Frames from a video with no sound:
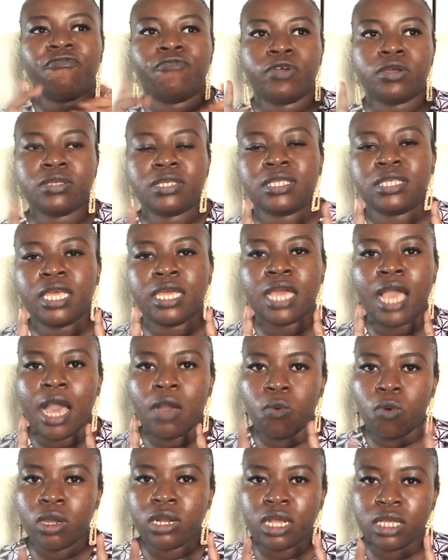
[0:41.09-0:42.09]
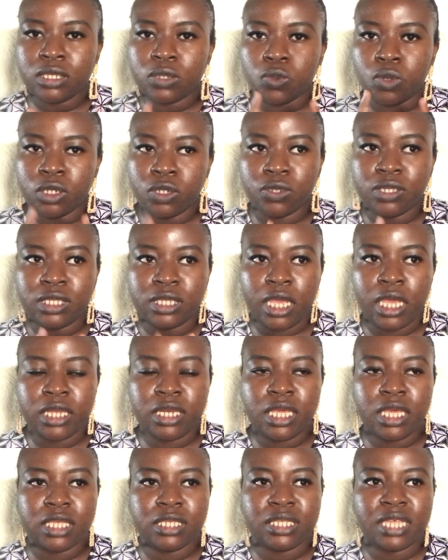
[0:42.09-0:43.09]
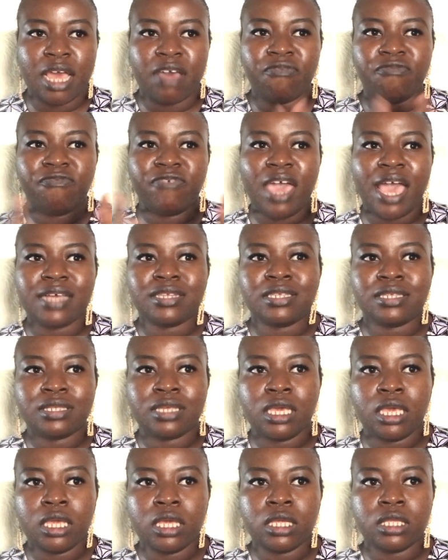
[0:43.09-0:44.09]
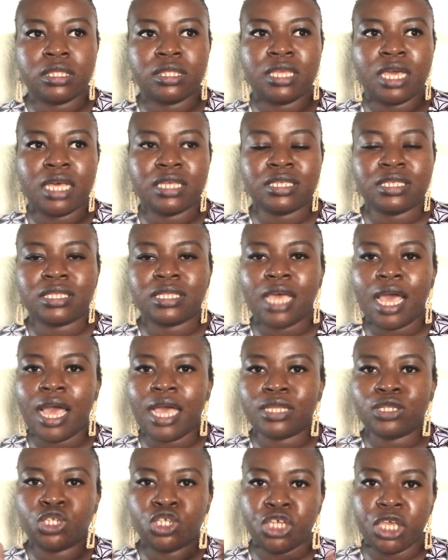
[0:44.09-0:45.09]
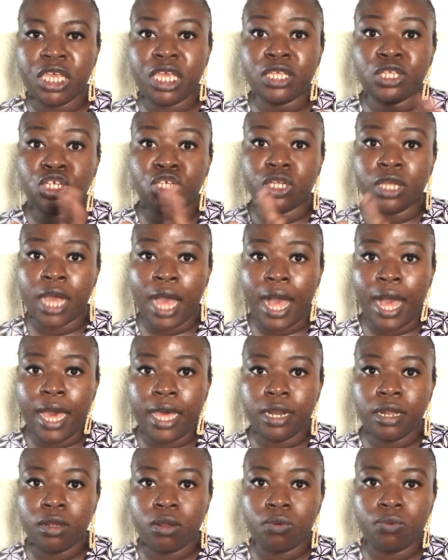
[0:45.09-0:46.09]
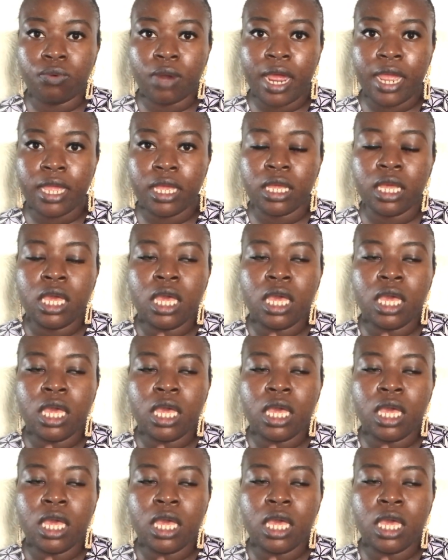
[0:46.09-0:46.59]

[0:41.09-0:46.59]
First thing I want us to understand is that fasting does not change God, right?